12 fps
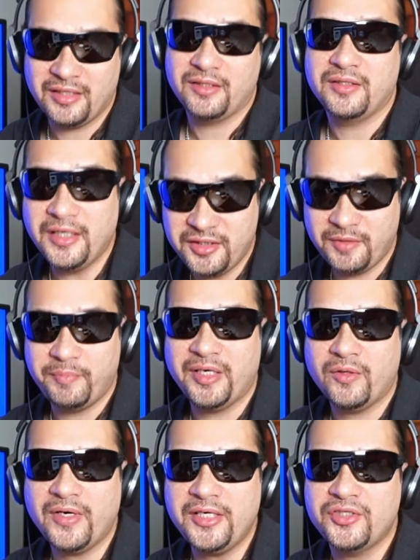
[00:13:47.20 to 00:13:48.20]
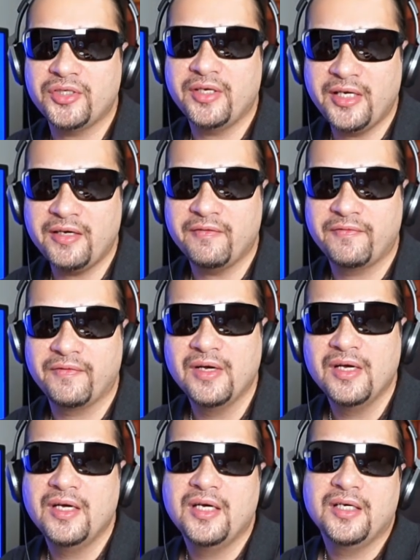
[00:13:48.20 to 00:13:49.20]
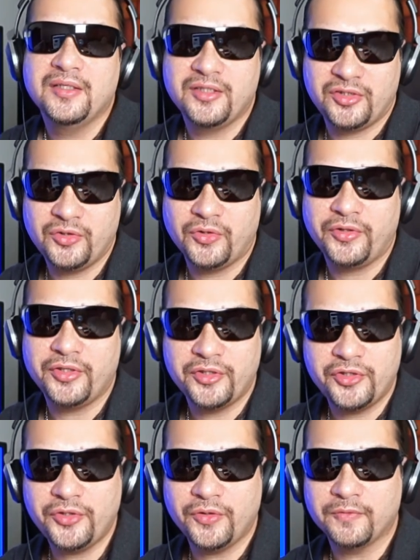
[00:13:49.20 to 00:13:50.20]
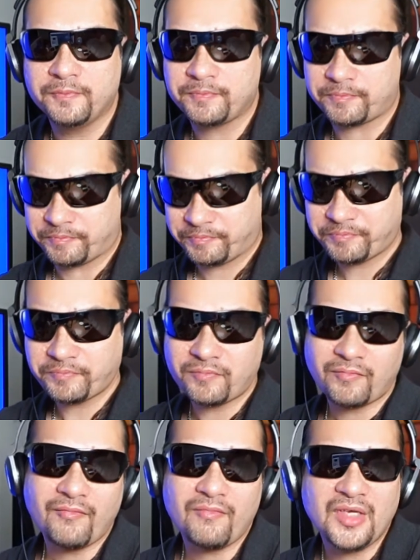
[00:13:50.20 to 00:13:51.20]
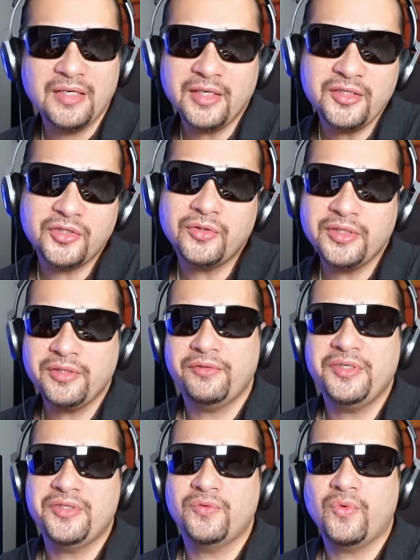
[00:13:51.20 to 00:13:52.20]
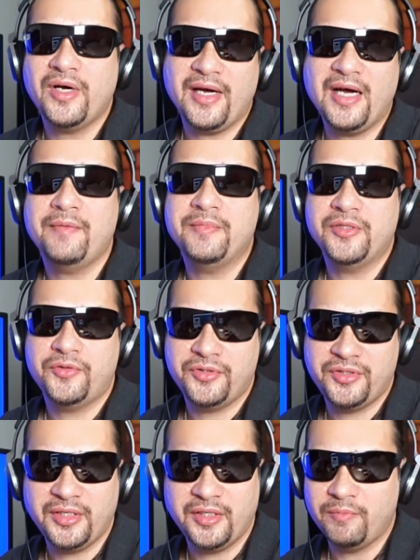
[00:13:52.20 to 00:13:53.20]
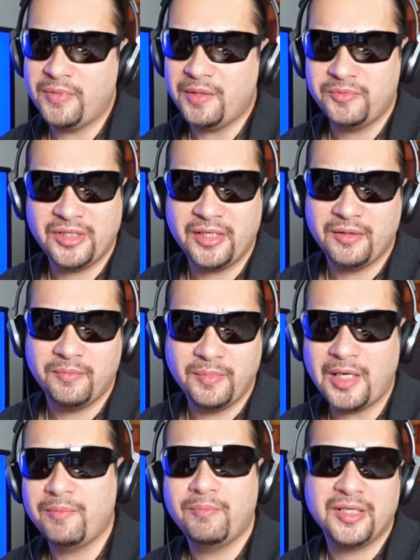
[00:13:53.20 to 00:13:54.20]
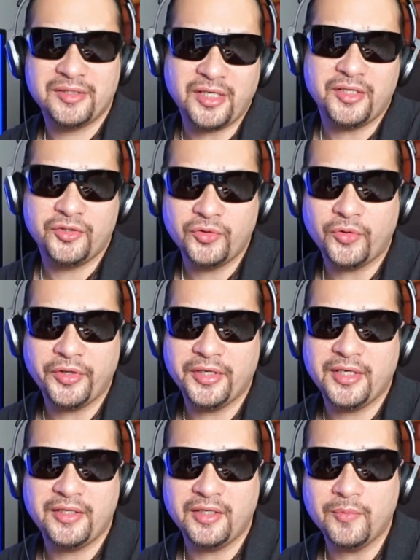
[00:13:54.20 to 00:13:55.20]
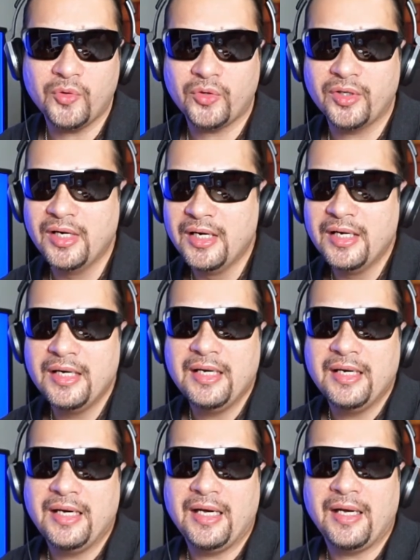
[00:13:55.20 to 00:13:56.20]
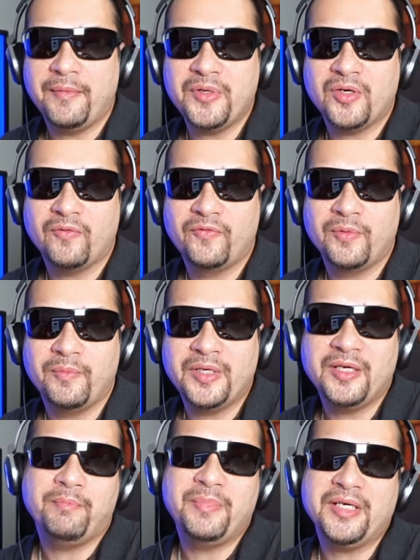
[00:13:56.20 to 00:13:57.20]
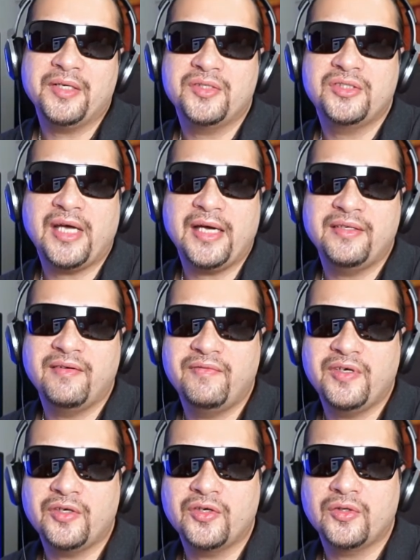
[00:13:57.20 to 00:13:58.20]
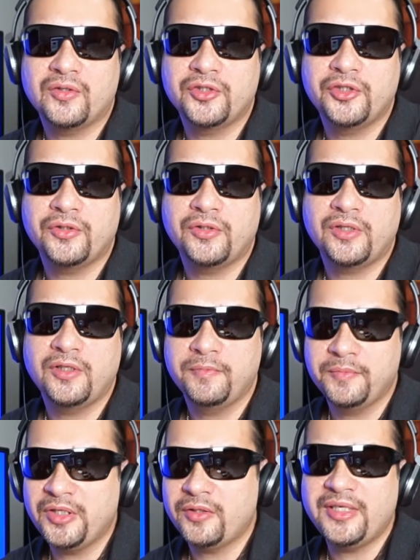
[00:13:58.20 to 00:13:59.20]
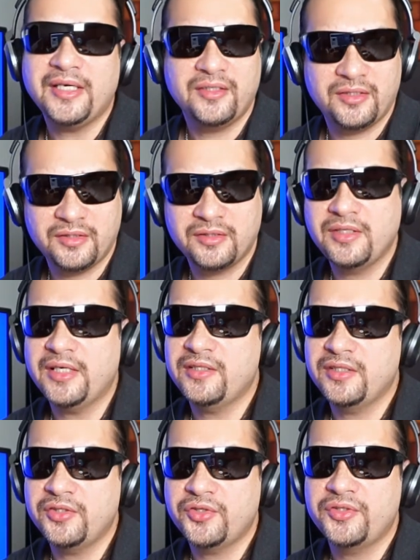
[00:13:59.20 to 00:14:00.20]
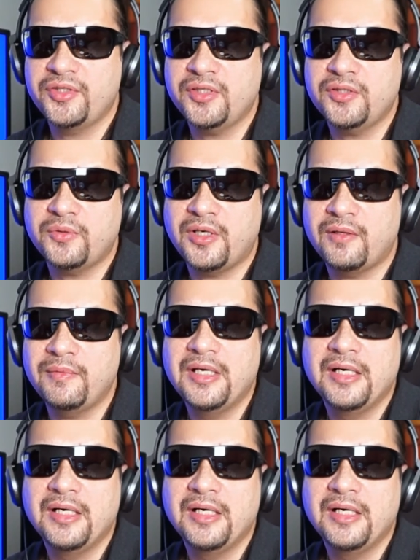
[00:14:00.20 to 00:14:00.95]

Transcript: the story is true, and that's the only reason why I'm interested in Bob Lazar's story, nothing more. From him being inside the vehicle, sure, that's interesting as well.